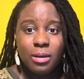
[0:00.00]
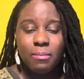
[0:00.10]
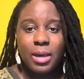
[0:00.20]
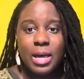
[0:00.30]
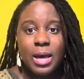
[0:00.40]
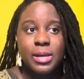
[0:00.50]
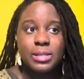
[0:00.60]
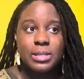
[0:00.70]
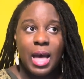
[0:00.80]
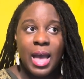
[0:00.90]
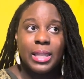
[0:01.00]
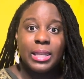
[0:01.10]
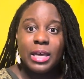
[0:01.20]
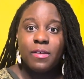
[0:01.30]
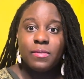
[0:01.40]
because I
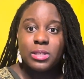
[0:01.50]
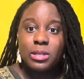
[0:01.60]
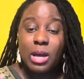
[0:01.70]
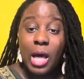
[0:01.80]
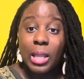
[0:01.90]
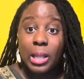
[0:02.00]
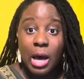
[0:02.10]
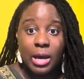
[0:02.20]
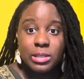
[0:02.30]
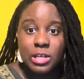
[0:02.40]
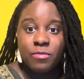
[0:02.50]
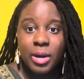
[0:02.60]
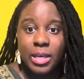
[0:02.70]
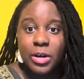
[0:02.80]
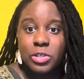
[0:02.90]
lived a lot of my
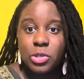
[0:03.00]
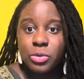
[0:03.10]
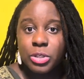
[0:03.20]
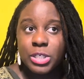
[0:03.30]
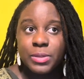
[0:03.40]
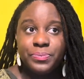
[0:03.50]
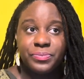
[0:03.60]
years in Georgia,